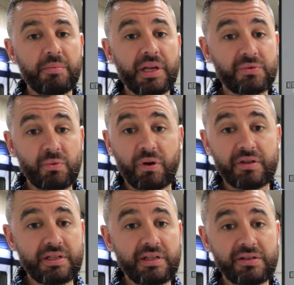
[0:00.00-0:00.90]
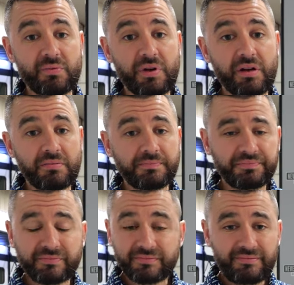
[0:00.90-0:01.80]
Best warranty as well.
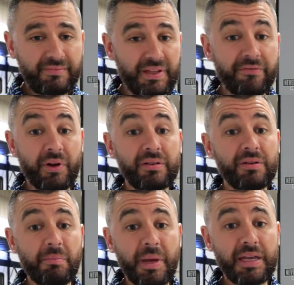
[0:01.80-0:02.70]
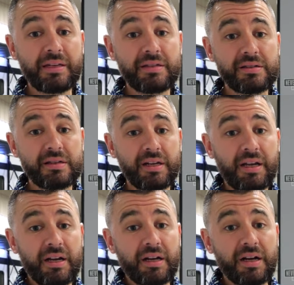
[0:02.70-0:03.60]
Very little maintenance.
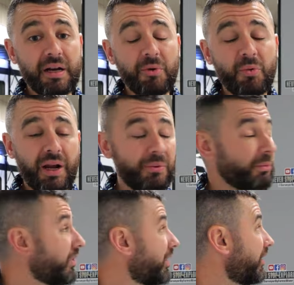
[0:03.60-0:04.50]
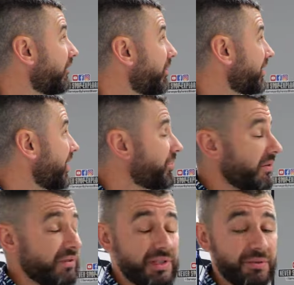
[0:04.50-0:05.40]
But what I really love about that
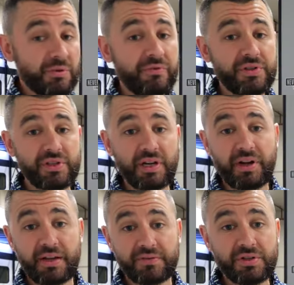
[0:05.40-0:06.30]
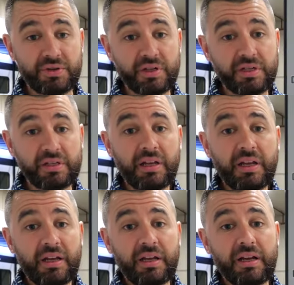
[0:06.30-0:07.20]
PVC roof is you never have to treat it,
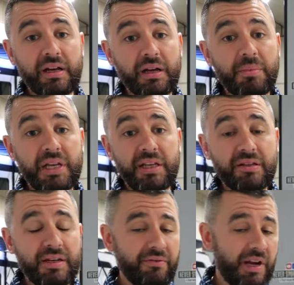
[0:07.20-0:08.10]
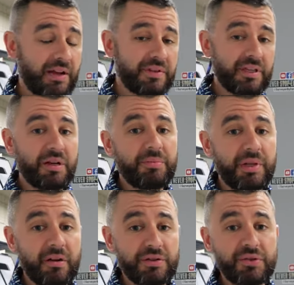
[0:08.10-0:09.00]
meaning you never have to get up
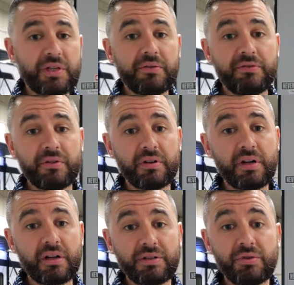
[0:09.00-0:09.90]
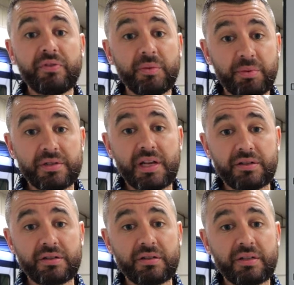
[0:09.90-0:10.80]
there and treat it for UV
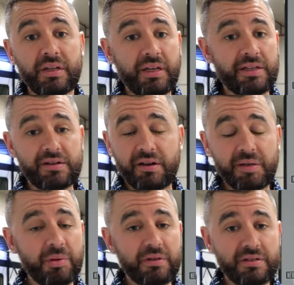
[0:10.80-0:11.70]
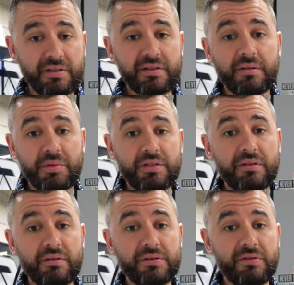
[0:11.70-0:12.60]
protection. It's already built into the
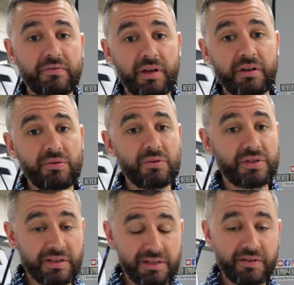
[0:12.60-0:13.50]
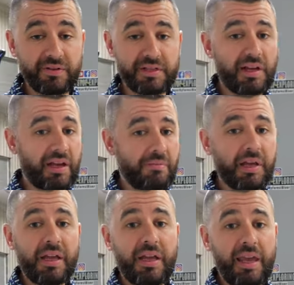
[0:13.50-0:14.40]
material, so very cool. It's gonna save you time
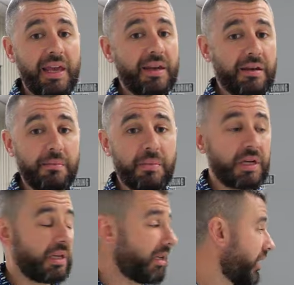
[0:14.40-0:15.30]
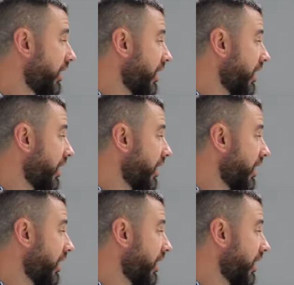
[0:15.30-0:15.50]
and money.